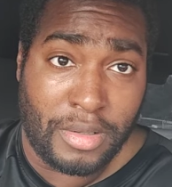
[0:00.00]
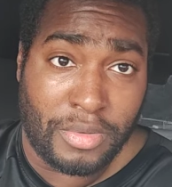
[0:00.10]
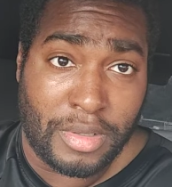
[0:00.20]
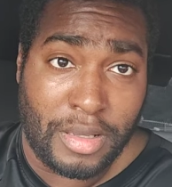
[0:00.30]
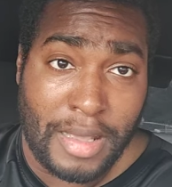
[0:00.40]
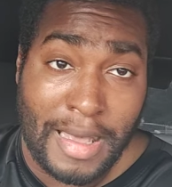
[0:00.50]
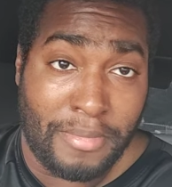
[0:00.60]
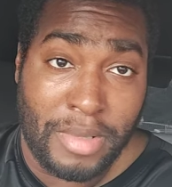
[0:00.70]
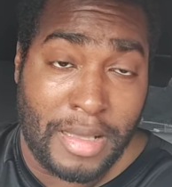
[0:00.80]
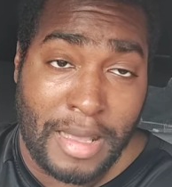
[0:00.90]
Okay, I
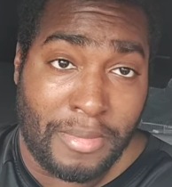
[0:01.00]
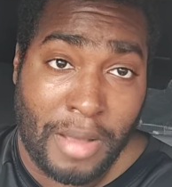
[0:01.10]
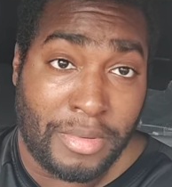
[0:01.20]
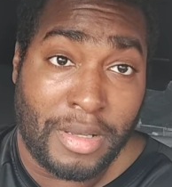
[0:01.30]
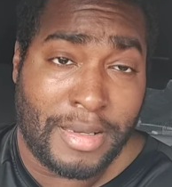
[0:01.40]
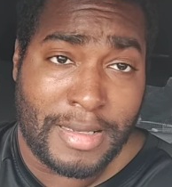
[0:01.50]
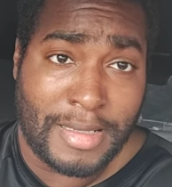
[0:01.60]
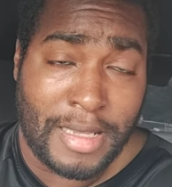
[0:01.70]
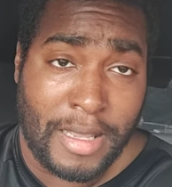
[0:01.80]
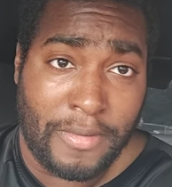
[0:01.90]
me I, am good at
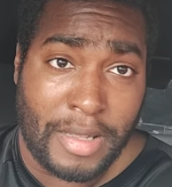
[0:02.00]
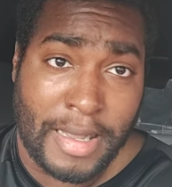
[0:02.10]
saving.